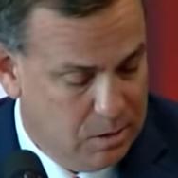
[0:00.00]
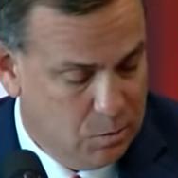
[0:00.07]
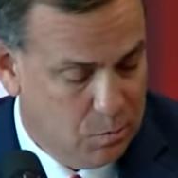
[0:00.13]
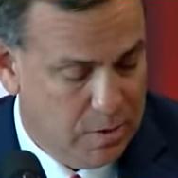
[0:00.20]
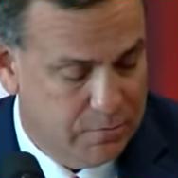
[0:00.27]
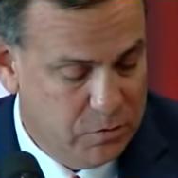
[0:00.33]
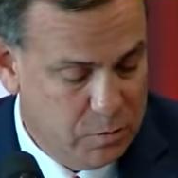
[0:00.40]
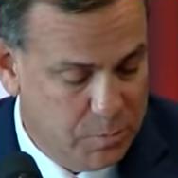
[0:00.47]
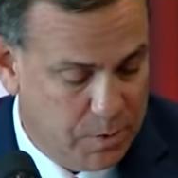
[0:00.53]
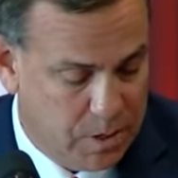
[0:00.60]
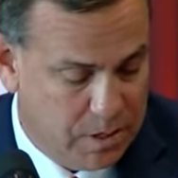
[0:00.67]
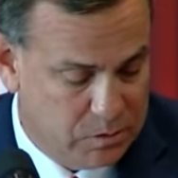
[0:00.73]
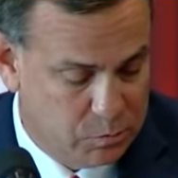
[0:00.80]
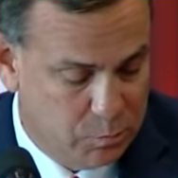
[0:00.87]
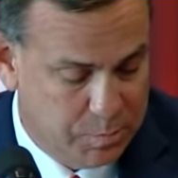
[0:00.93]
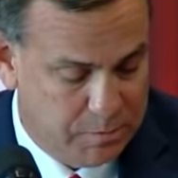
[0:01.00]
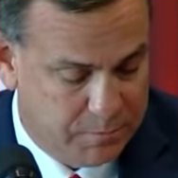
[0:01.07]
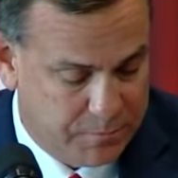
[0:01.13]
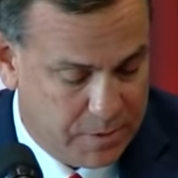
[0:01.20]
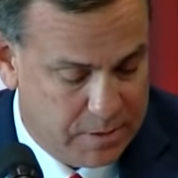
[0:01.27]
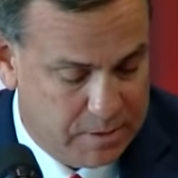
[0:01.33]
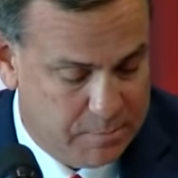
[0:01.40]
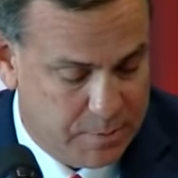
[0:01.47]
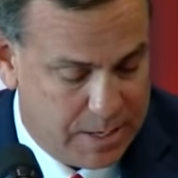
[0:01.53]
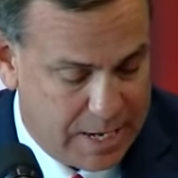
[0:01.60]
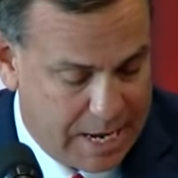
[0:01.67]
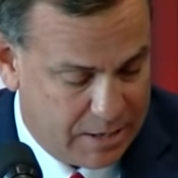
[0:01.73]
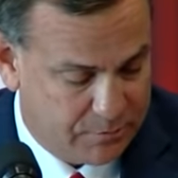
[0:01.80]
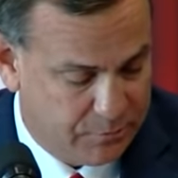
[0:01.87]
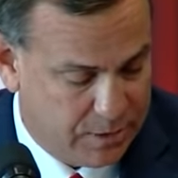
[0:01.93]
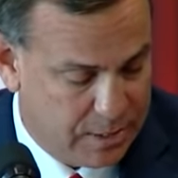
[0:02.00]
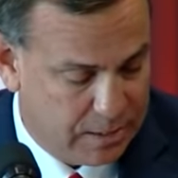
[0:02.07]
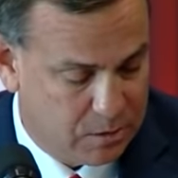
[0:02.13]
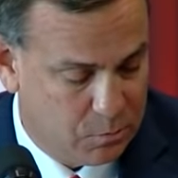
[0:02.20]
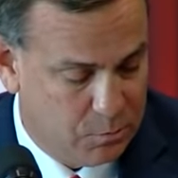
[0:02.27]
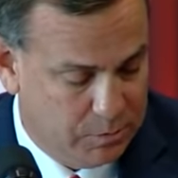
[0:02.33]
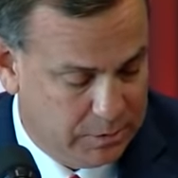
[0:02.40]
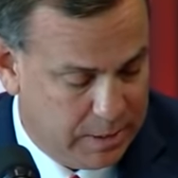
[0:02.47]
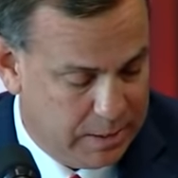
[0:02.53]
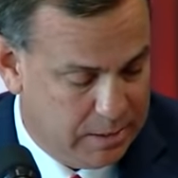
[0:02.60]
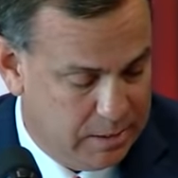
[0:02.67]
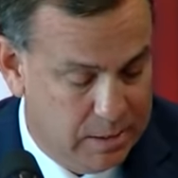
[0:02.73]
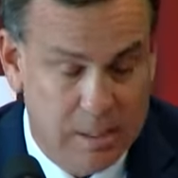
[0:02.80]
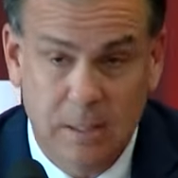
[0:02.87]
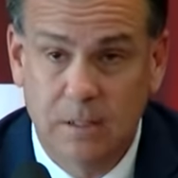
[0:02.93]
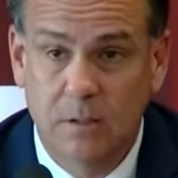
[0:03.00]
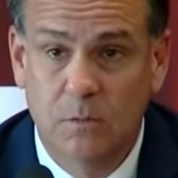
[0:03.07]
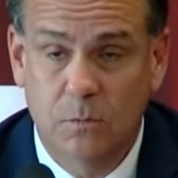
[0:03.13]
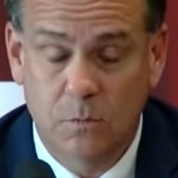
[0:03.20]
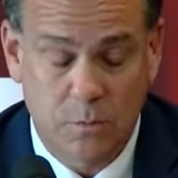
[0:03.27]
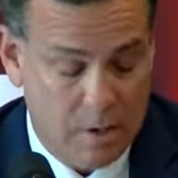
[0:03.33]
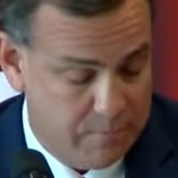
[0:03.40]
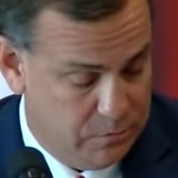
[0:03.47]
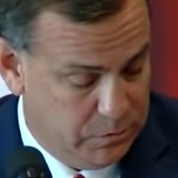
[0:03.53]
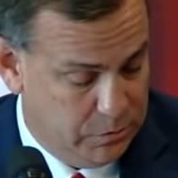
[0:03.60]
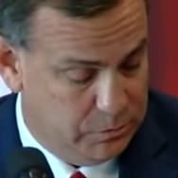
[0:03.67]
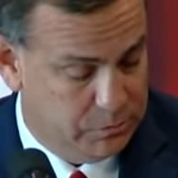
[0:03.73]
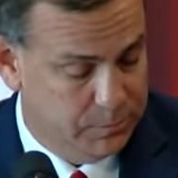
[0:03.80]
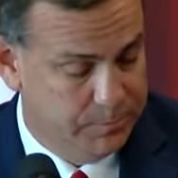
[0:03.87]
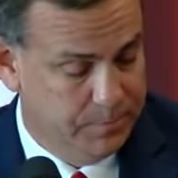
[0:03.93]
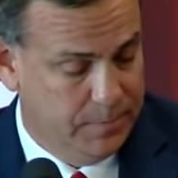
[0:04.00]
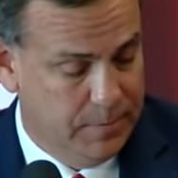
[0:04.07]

revenue bonds will be funded by athletic-related revenues.